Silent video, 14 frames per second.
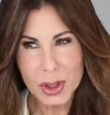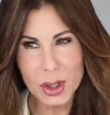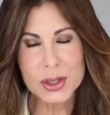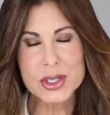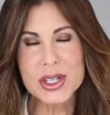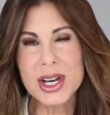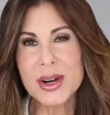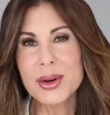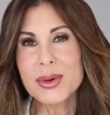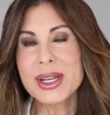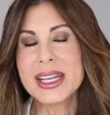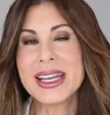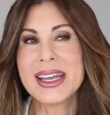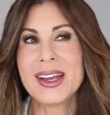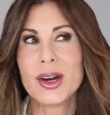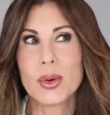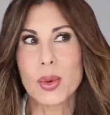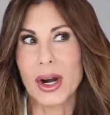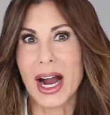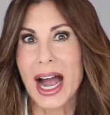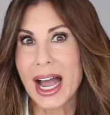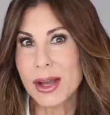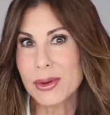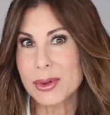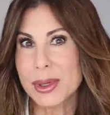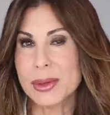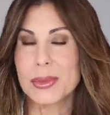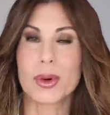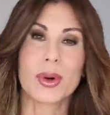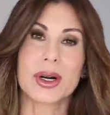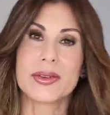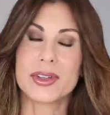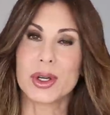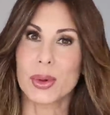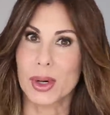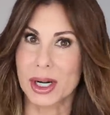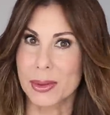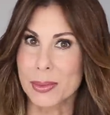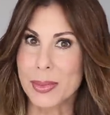or tone where I would be more of your